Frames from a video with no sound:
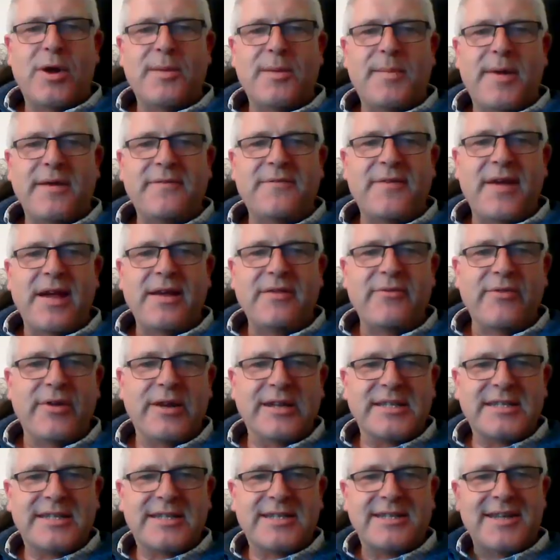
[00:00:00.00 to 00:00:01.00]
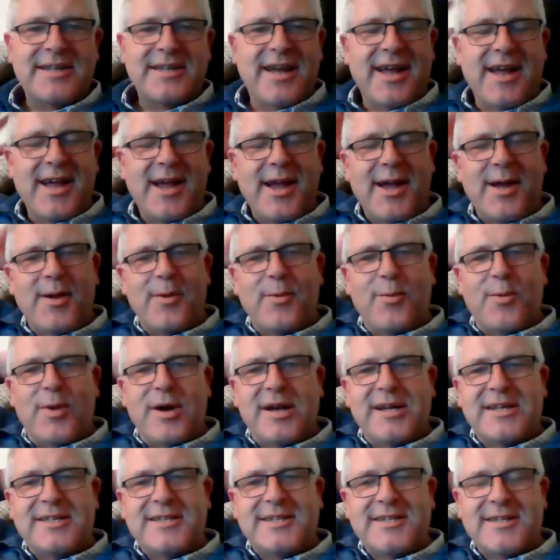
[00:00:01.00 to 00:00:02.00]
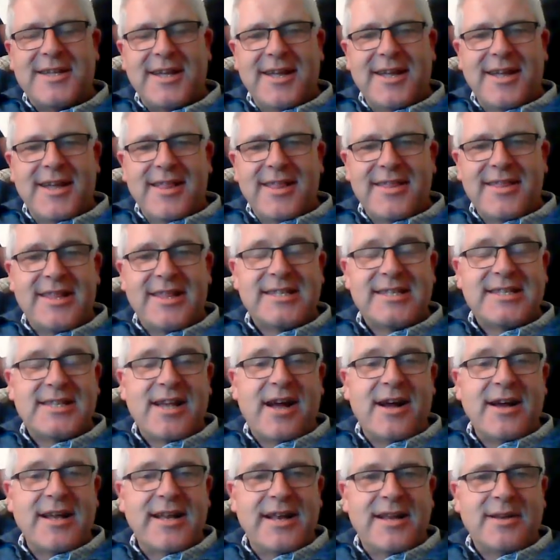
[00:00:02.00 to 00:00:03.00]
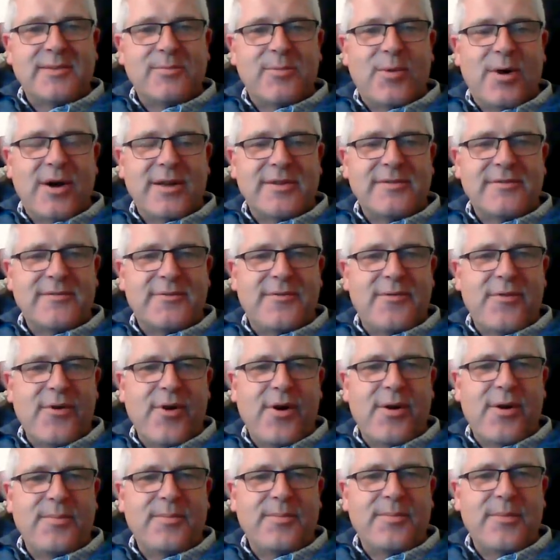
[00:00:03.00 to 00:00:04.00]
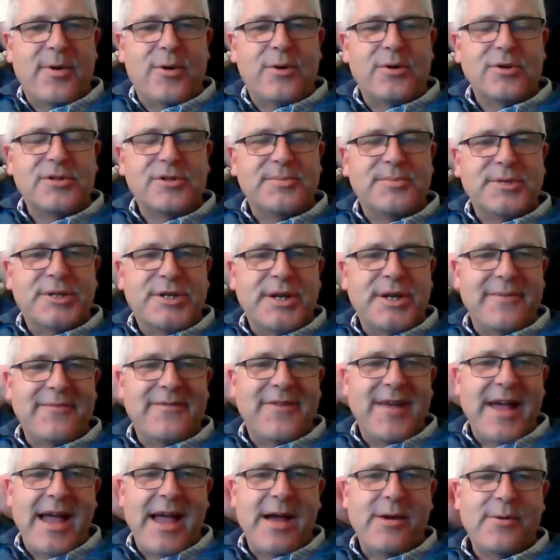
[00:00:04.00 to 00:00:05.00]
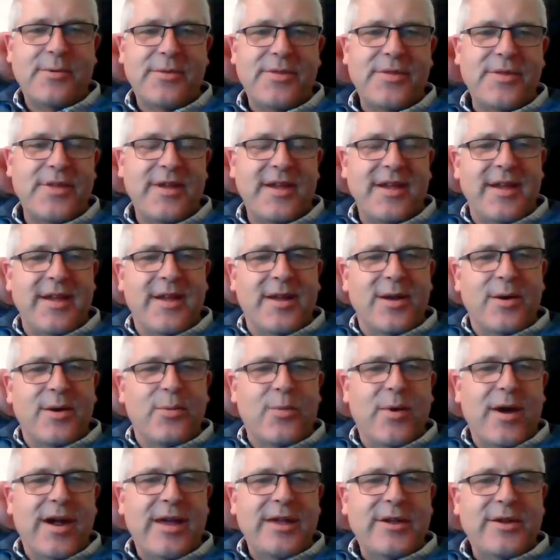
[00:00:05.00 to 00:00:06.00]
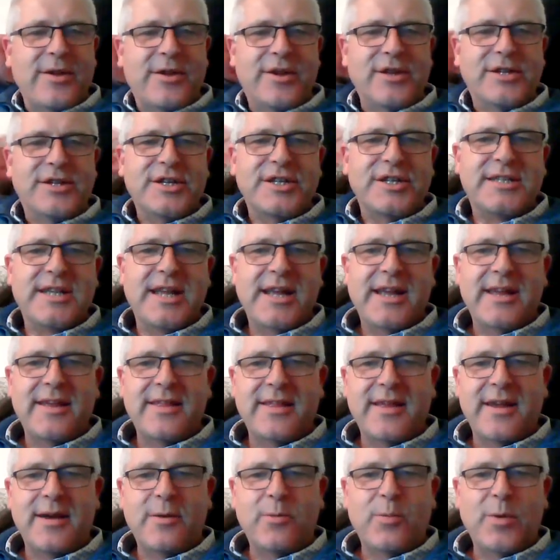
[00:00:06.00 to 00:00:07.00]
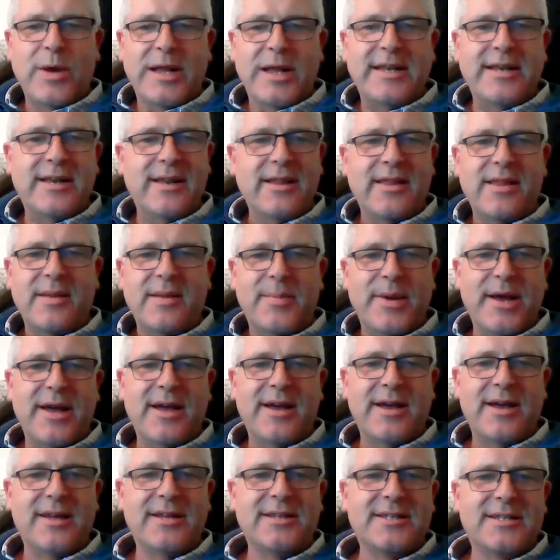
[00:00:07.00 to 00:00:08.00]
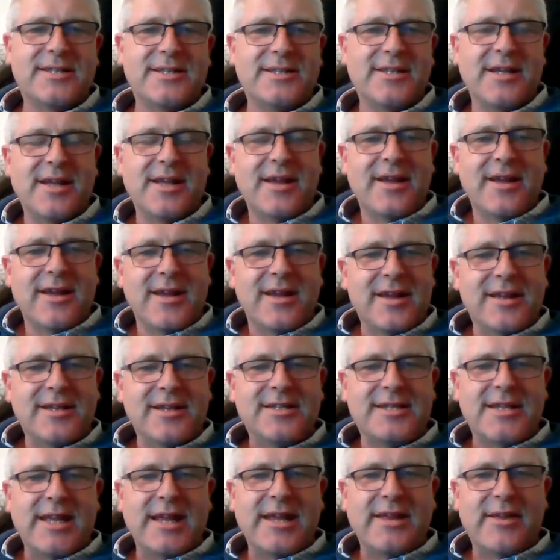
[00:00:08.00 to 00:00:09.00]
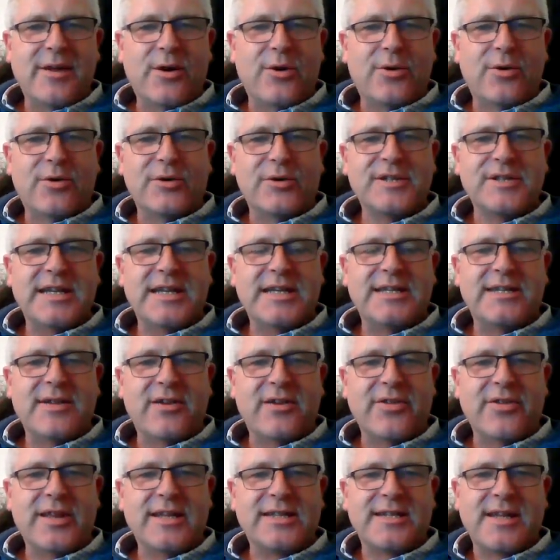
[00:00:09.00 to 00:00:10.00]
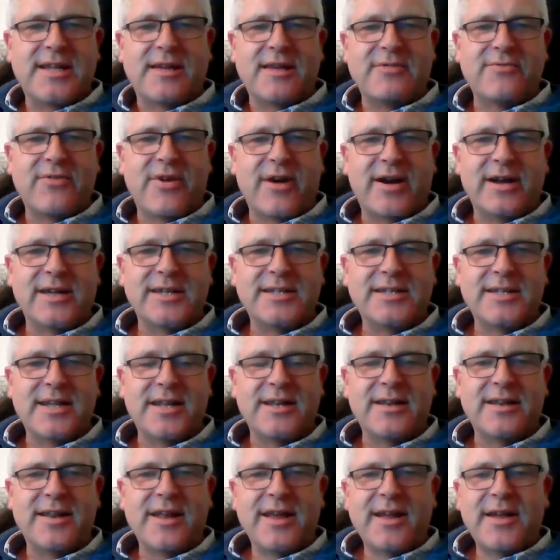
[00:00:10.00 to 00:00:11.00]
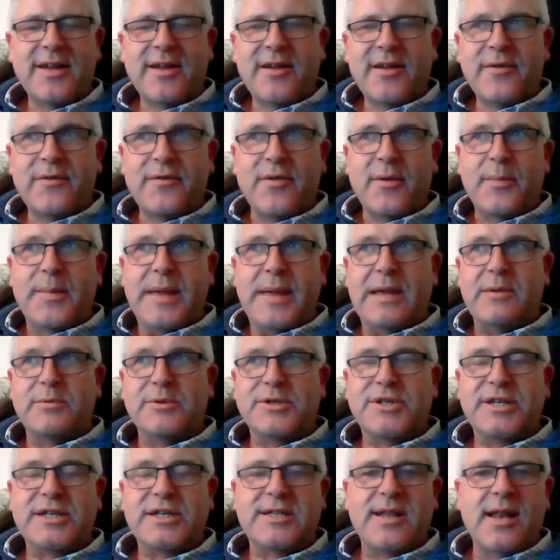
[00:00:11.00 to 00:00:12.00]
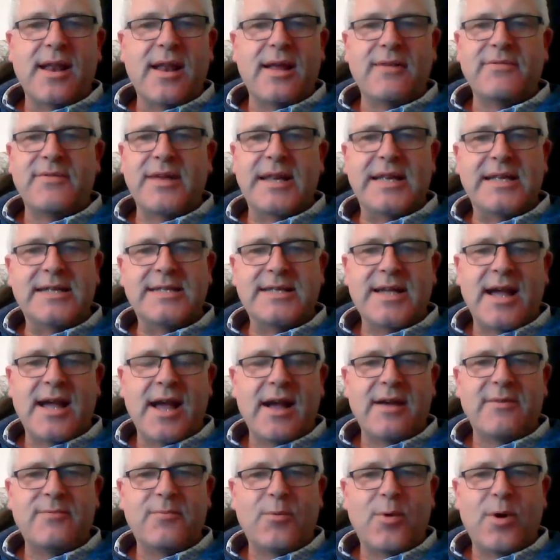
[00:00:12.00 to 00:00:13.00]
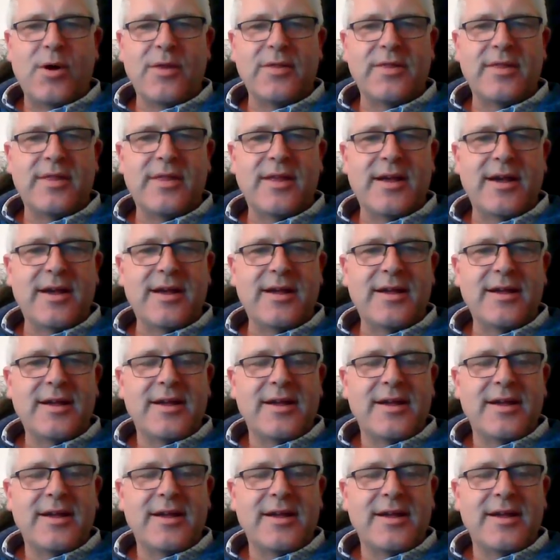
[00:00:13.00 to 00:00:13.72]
of my favourites was the silent one from Horsemanship For Health, where you could just hear the wind and the birds and see the horses on the sunrise. And for me, it was just lovely to have one that